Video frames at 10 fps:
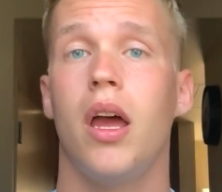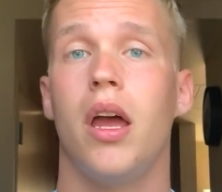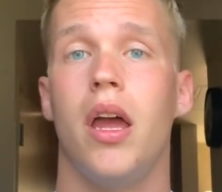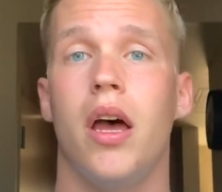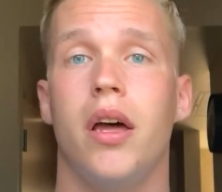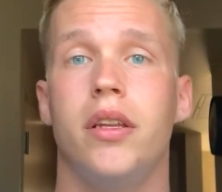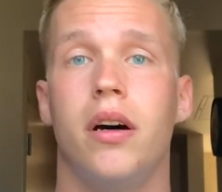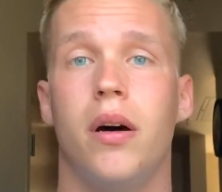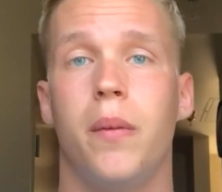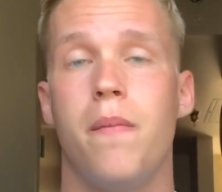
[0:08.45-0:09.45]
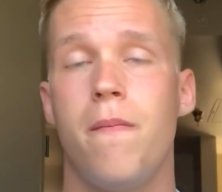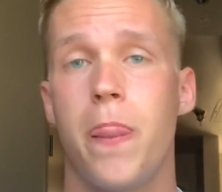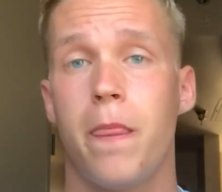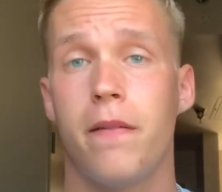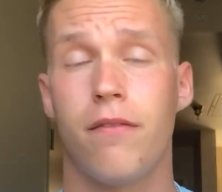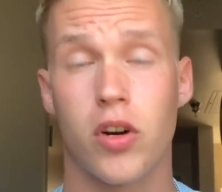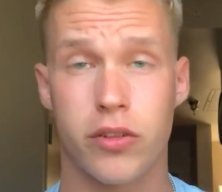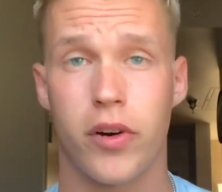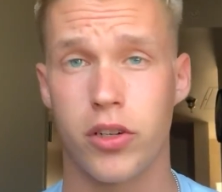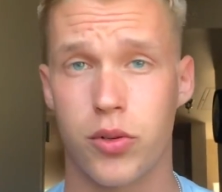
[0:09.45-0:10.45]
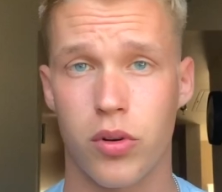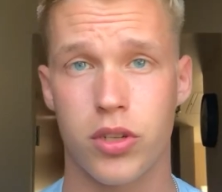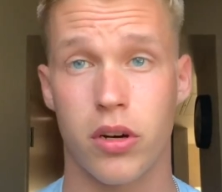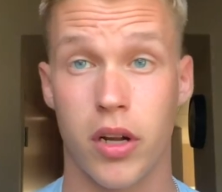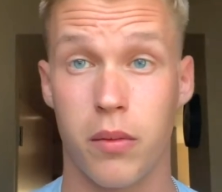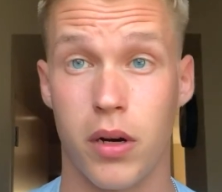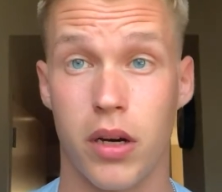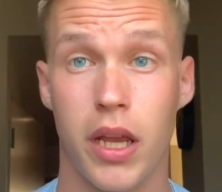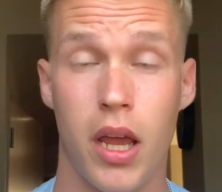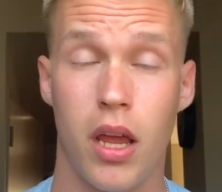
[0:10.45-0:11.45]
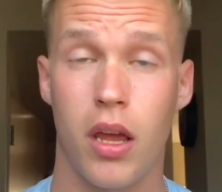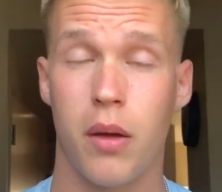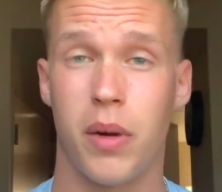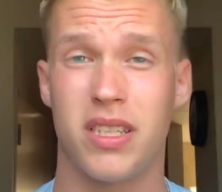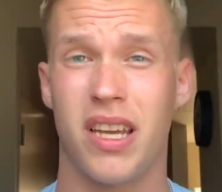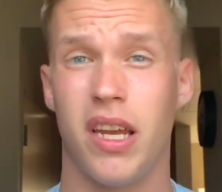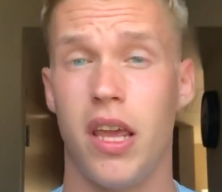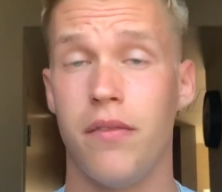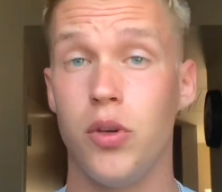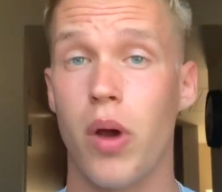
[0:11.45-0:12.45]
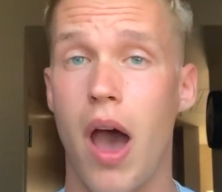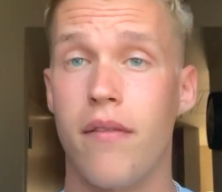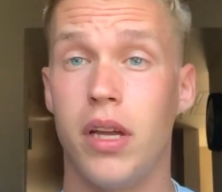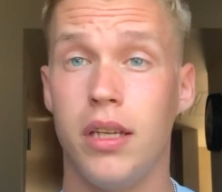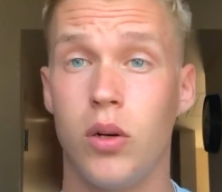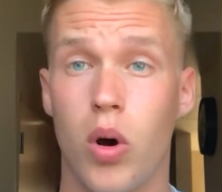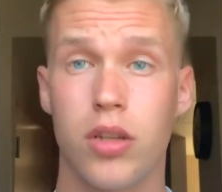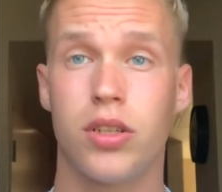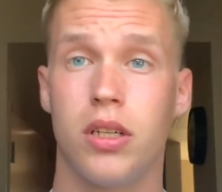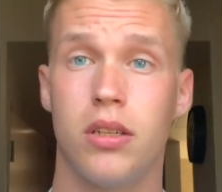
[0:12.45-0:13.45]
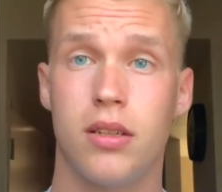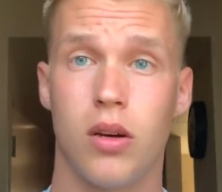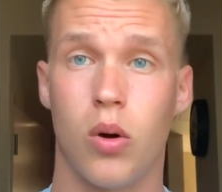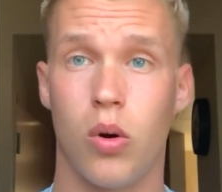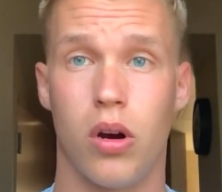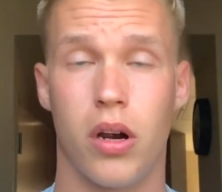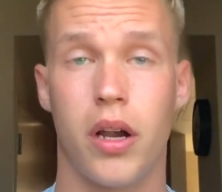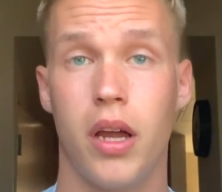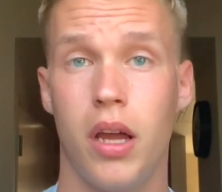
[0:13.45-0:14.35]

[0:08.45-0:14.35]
And first of all, I just want to start out by saying, if you have any questions or